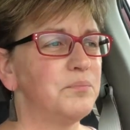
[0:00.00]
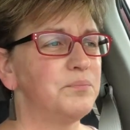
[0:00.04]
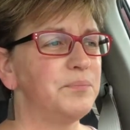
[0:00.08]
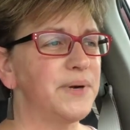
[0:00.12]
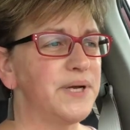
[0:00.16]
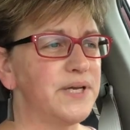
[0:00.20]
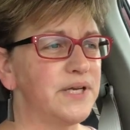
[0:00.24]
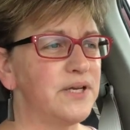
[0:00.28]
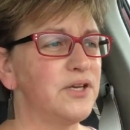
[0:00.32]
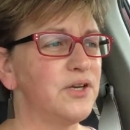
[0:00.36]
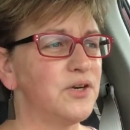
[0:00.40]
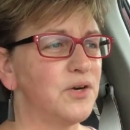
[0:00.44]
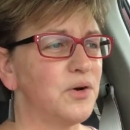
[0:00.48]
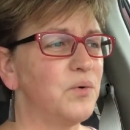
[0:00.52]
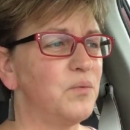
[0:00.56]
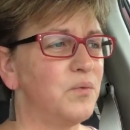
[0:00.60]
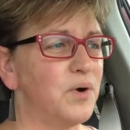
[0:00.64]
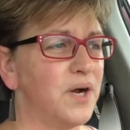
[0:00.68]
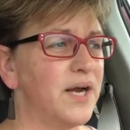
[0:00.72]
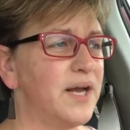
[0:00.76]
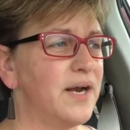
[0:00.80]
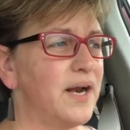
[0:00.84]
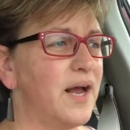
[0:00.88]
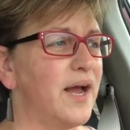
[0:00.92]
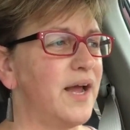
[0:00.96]
But you know
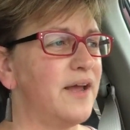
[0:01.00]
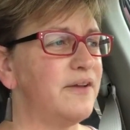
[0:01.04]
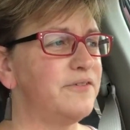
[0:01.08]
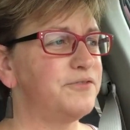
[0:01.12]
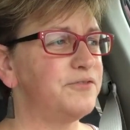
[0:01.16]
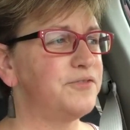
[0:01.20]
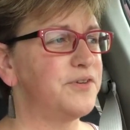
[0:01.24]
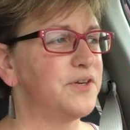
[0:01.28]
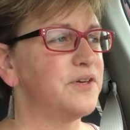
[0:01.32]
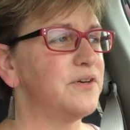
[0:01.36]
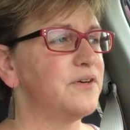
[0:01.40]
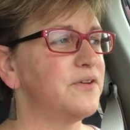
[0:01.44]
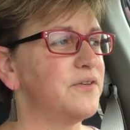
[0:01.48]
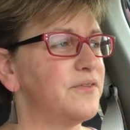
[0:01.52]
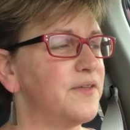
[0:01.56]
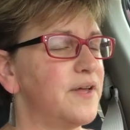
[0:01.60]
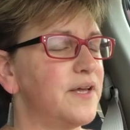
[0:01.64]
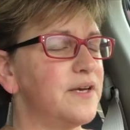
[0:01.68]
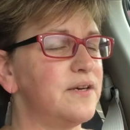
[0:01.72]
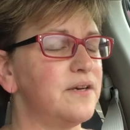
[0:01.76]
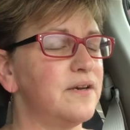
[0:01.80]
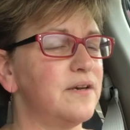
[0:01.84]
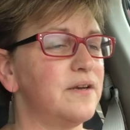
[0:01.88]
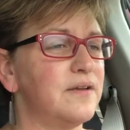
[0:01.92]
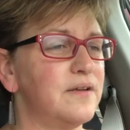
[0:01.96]
what? I feel
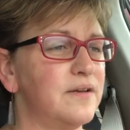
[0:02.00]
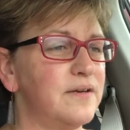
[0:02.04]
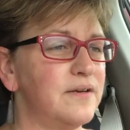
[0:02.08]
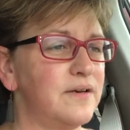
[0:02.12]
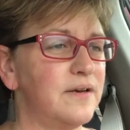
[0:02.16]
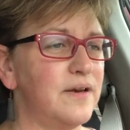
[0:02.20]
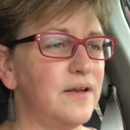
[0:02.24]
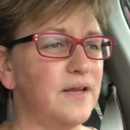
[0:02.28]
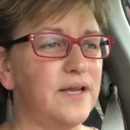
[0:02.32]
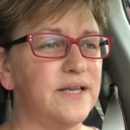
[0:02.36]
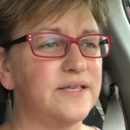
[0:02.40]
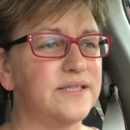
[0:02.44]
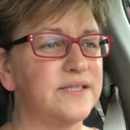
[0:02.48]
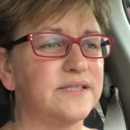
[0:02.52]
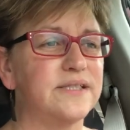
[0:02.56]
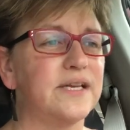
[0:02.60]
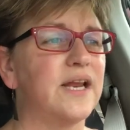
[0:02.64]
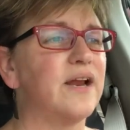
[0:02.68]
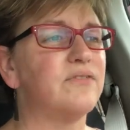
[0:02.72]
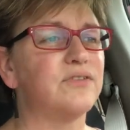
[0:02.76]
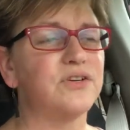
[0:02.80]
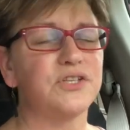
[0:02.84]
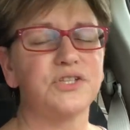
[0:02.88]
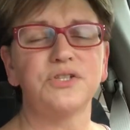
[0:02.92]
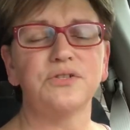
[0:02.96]
that it's
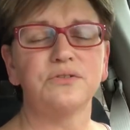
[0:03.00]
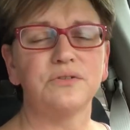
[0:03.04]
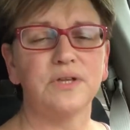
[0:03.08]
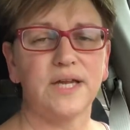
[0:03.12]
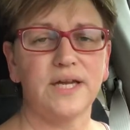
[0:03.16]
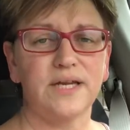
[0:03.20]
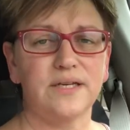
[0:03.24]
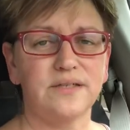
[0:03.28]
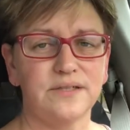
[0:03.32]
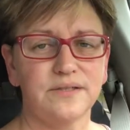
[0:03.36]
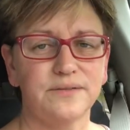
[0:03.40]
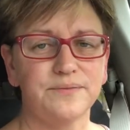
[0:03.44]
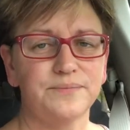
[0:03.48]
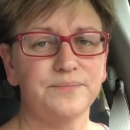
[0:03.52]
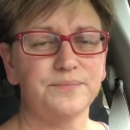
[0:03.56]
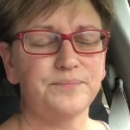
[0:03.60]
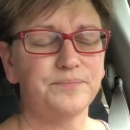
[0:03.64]
never too late.